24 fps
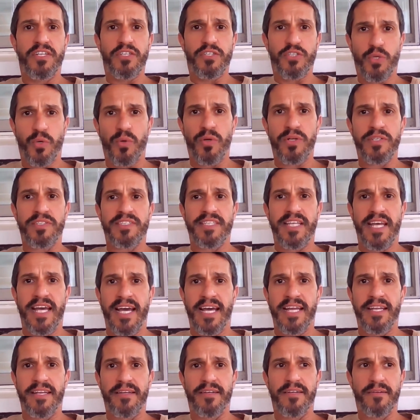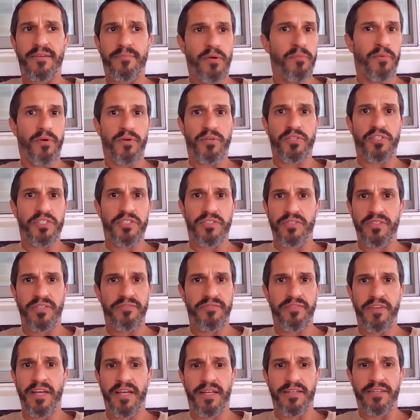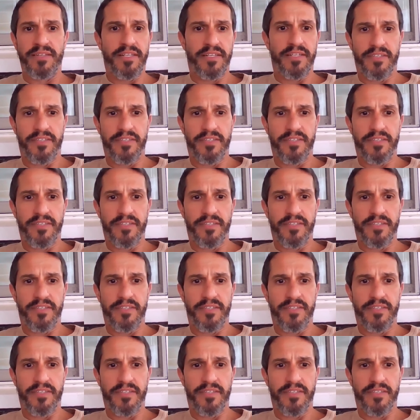towards that promotional event.